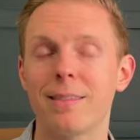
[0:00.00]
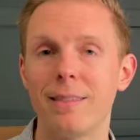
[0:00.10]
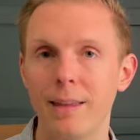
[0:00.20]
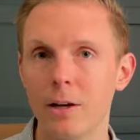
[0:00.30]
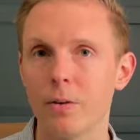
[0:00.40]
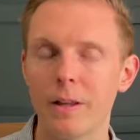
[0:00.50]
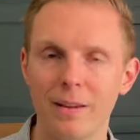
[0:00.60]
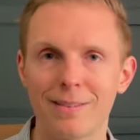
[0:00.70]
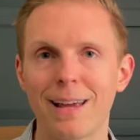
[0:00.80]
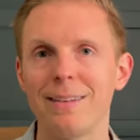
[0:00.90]
theory,
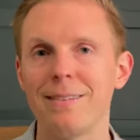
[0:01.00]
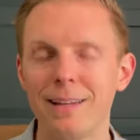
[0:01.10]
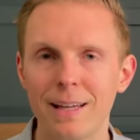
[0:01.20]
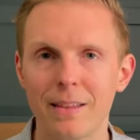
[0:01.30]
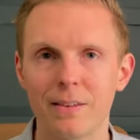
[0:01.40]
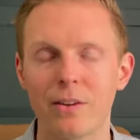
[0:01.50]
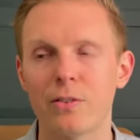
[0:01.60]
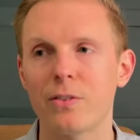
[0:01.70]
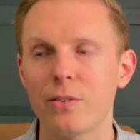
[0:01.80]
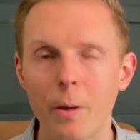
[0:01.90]
this idea, this
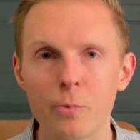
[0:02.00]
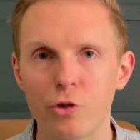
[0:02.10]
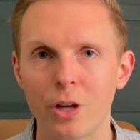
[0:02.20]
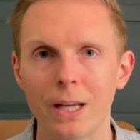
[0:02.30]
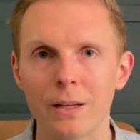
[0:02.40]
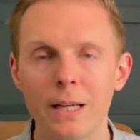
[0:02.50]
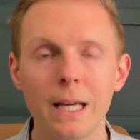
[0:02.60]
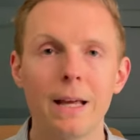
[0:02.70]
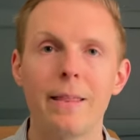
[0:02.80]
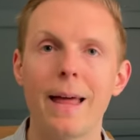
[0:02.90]
assumption
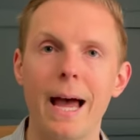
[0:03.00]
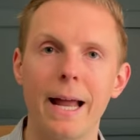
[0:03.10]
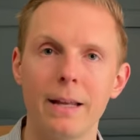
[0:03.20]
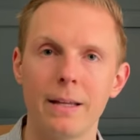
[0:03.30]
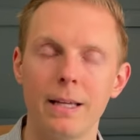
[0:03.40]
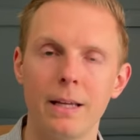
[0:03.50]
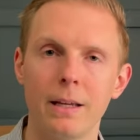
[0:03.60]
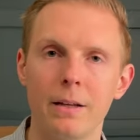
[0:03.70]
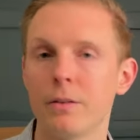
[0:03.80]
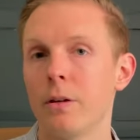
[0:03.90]
that
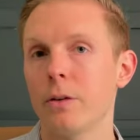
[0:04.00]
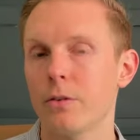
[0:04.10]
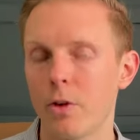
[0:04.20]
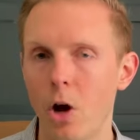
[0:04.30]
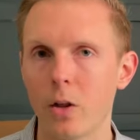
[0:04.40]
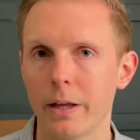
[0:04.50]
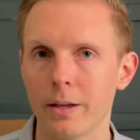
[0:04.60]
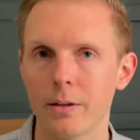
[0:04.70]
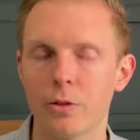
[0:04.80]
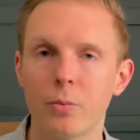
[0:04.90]
in, call
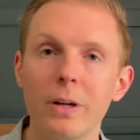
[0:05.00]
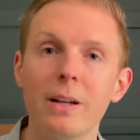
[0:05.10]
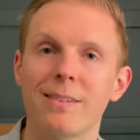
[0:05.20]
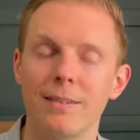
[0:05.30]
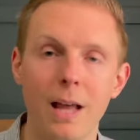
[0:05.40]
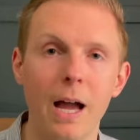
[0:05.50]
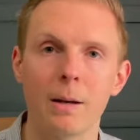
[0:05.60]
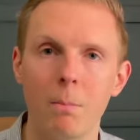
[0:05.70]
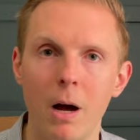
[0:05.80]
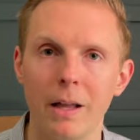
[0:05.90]
it 3 to
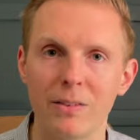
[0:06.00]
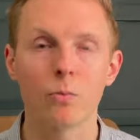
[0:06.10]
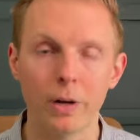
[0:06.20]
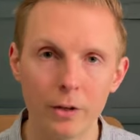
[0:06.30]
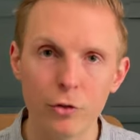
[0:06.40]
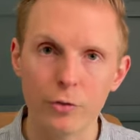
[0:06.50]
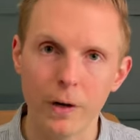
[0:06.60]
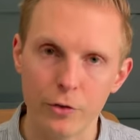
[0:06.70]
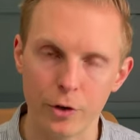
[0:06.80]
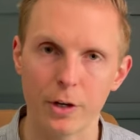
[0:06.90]
9 months, interest
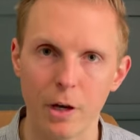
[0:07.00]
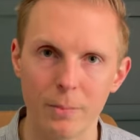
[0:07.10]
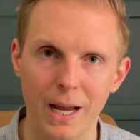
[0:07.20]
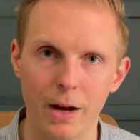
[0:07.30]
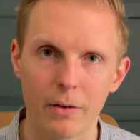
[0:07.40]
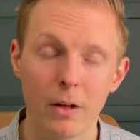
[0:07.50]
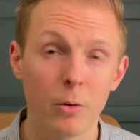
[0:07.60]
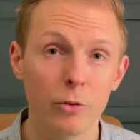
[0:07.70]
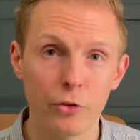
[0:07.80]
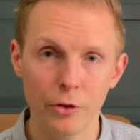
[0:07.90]
rates are gonna come down,
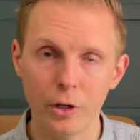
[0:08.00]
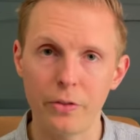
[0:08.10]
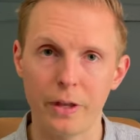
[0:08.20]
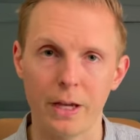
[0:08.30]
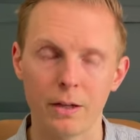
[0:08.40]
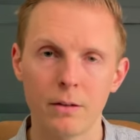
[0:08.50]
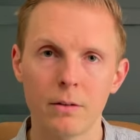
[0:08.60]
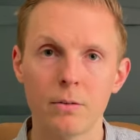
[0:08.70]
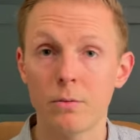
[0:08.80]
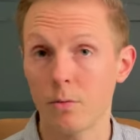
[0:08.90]
which is a good thing,
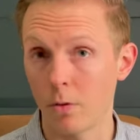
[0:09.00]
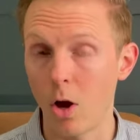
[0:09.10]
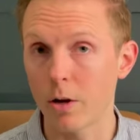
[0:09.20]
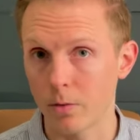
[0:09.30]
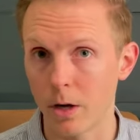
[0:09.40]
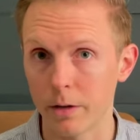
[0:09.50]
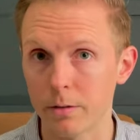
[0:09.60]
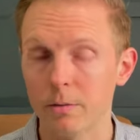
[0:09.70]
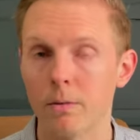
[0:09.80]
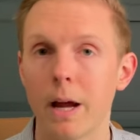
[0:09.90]
long run,
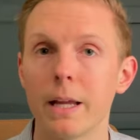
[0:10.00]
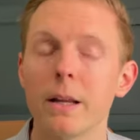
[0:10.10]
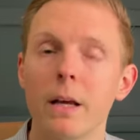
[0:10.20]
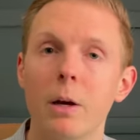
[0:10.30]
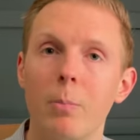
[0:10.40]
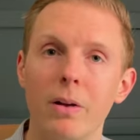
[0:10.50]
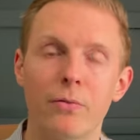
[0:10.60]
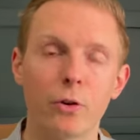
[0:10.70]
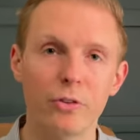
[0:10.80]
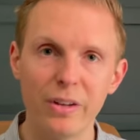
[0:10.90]
right? But
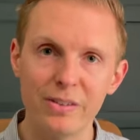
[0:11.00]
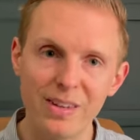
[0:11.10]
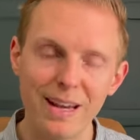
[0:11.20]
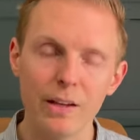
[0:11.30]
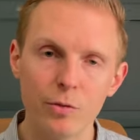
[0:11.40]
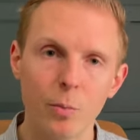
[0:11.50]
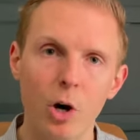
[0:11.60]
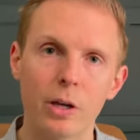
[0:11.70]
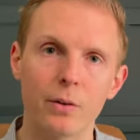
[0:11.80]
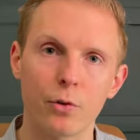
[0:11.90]
for today's
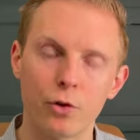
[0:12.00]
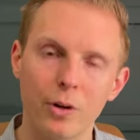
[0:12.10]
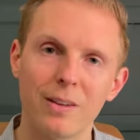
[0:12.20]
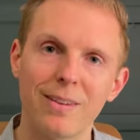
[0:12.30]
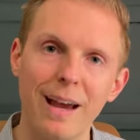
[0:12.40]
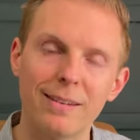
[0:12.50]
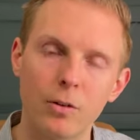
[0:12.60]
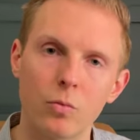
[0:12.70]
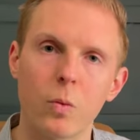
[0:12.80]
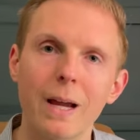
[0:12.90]
market, for
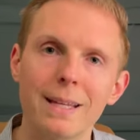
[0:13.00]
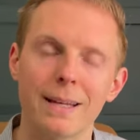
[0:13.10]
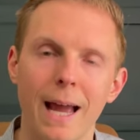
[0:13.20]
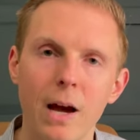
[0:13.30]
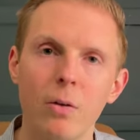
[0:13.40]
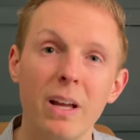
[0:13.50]
transacting right now,